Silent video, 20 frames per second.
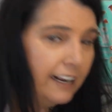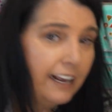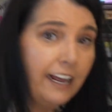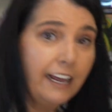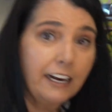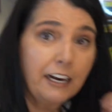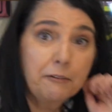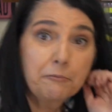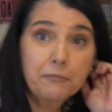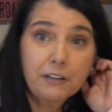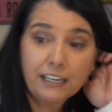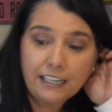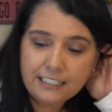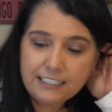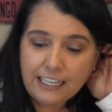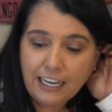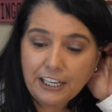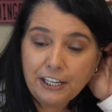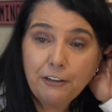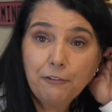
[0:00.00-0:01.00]
And I'm going to
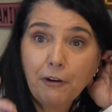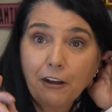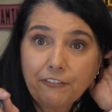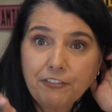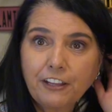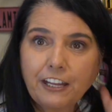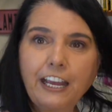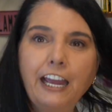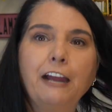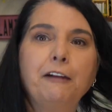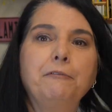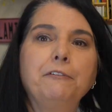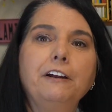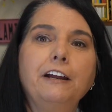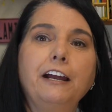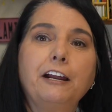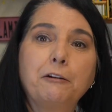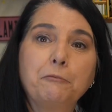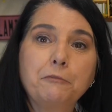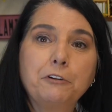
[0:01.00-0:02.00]
take you off the camera
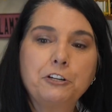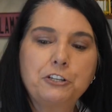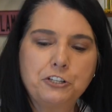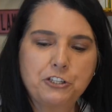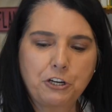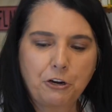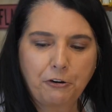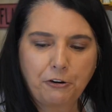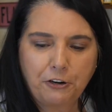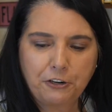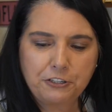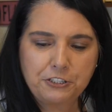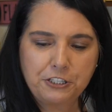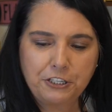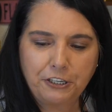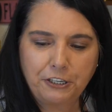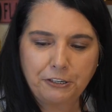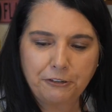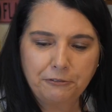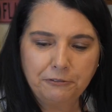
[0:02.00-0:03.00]
and I'm going to show her to
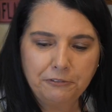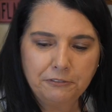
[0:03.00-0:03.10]
you.